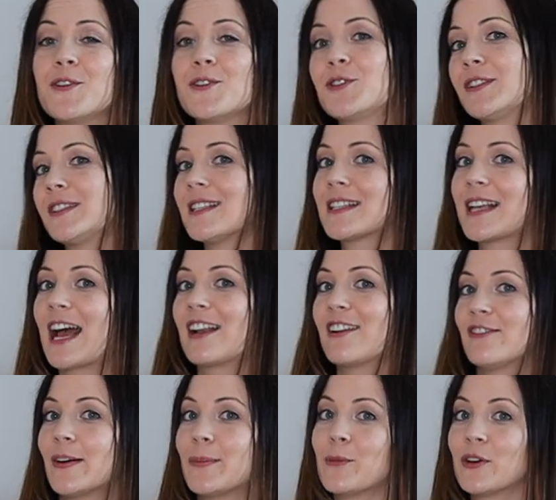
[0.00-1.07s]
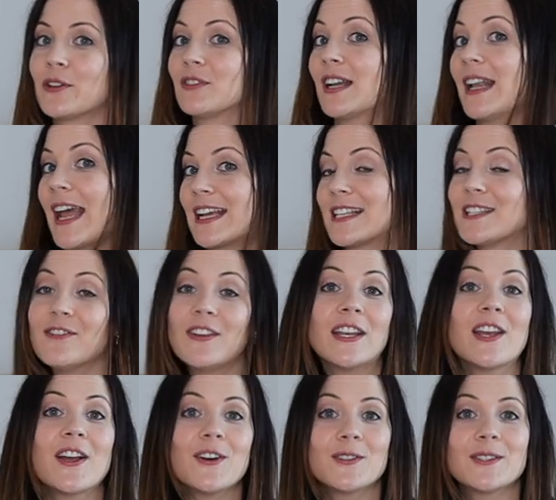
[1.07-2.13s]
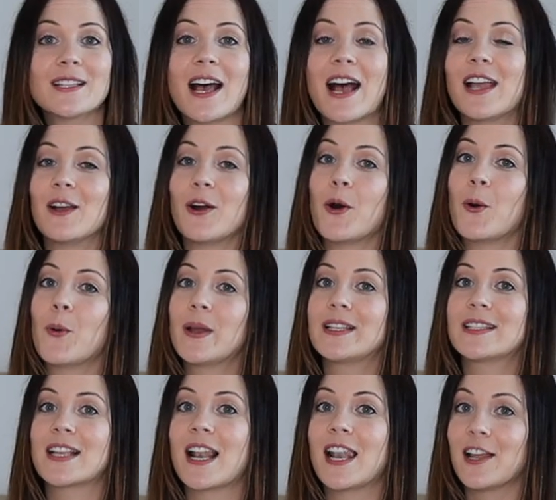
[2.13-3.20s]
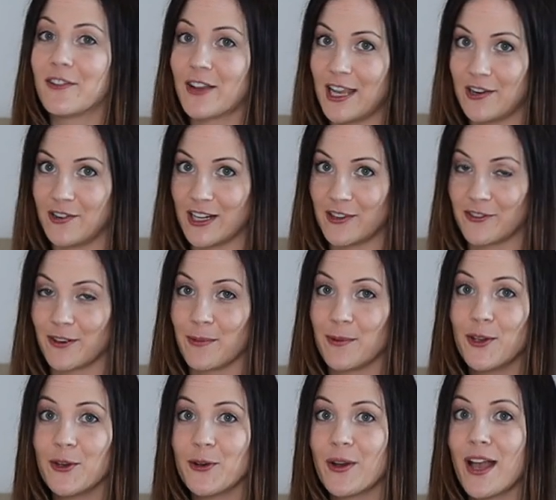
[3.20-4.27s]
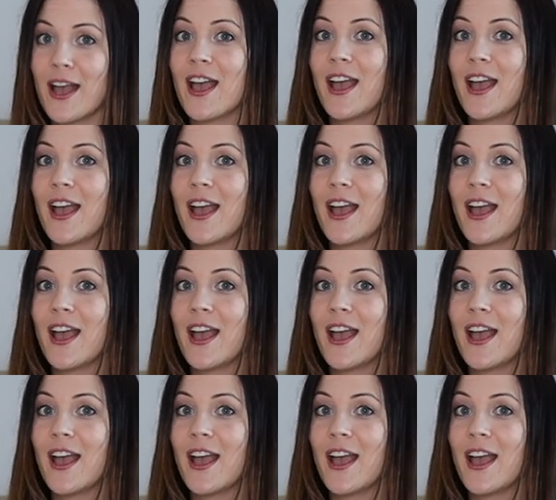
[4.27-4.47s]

you enjoy this kind of a more relaxed videos. I always love hearing from you.